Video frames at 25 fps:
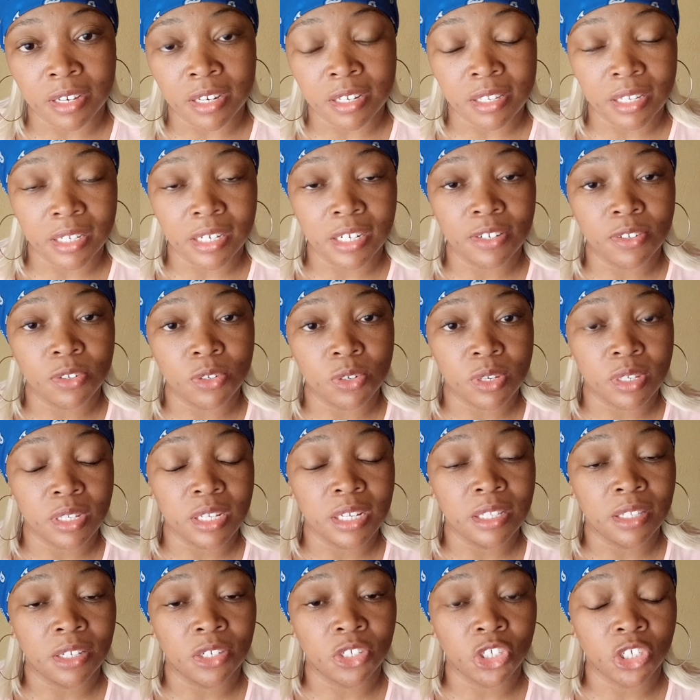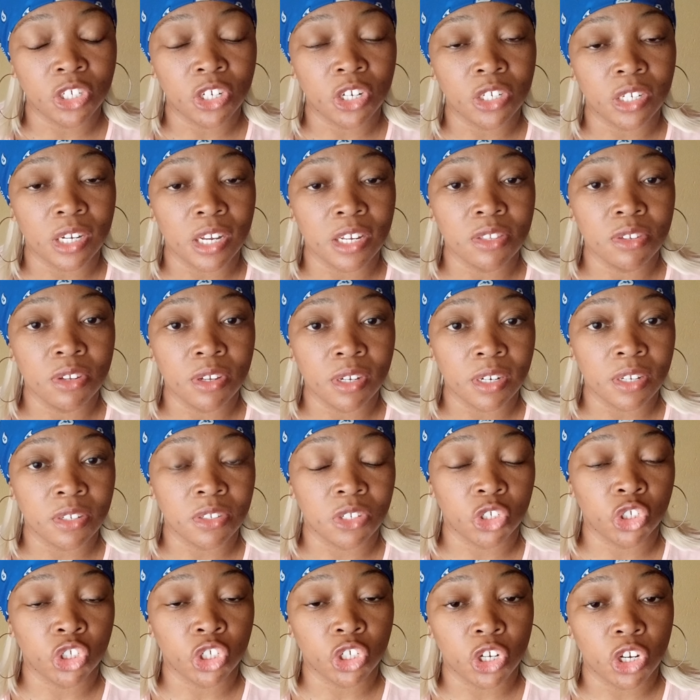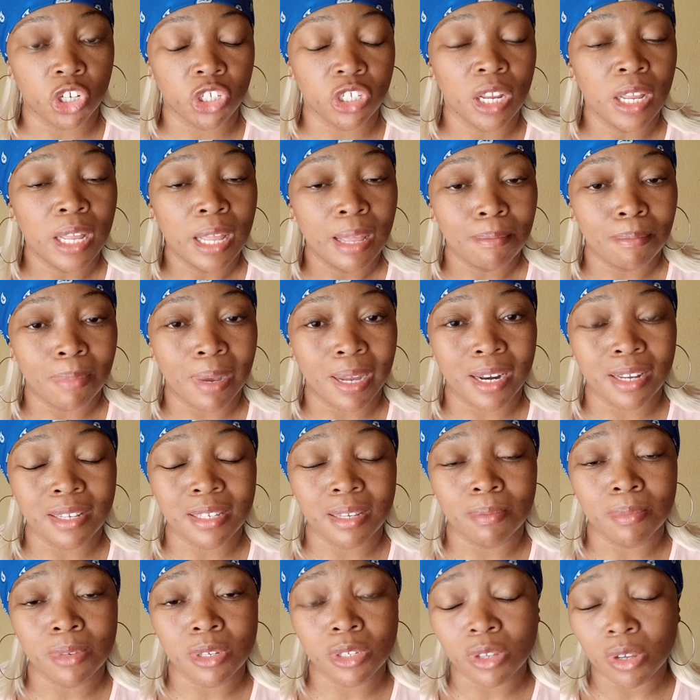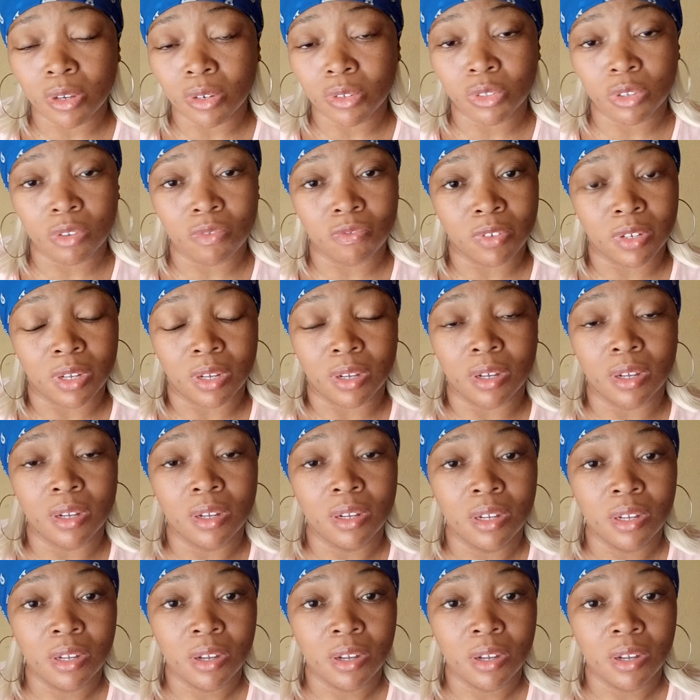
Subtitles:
and started to see the church as not as a church, but as some sort of a